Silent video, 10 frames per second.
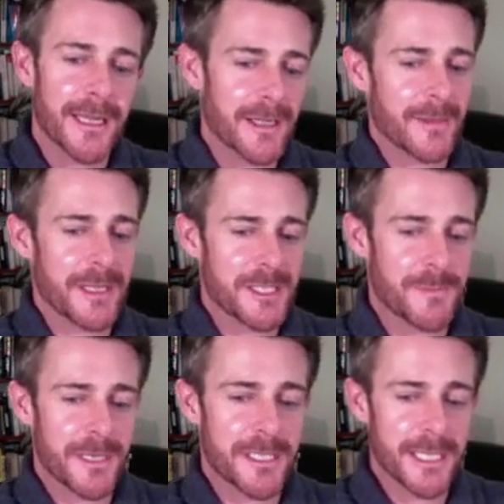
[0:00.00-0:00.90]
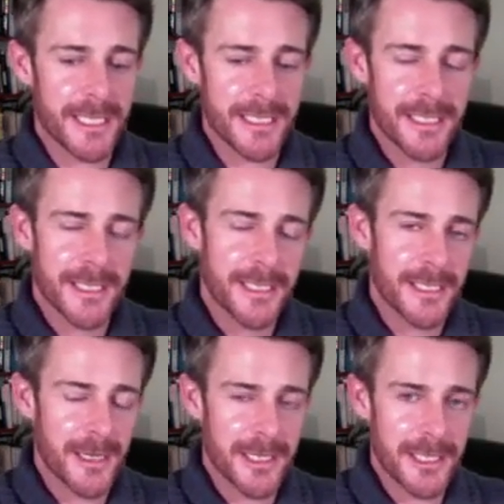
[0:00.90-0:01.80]
um, especially
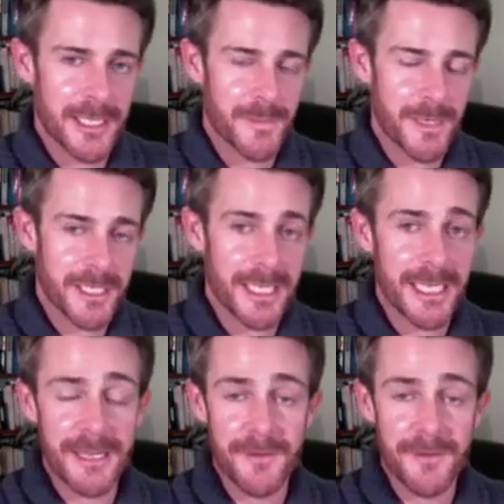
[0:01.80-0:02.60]
you know, especially